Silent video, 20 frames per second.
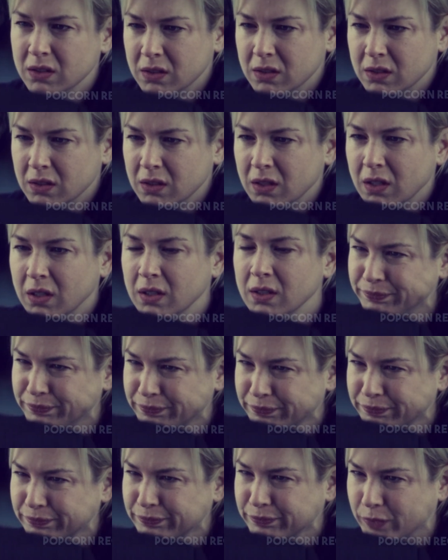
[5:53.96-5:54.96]
the truth in
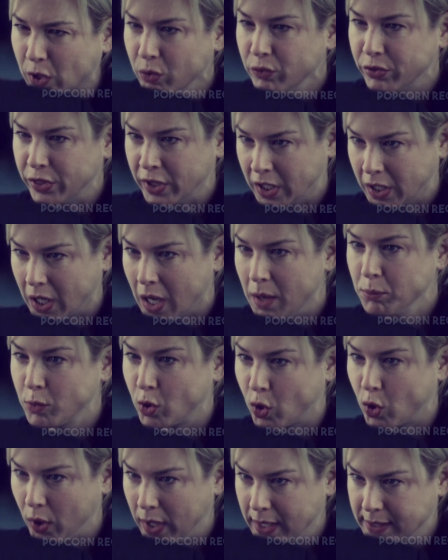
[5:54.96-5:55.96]
him. However, this
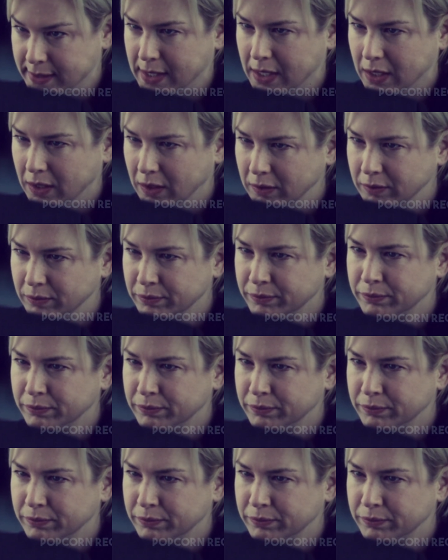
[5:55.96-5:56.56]
time he dismisses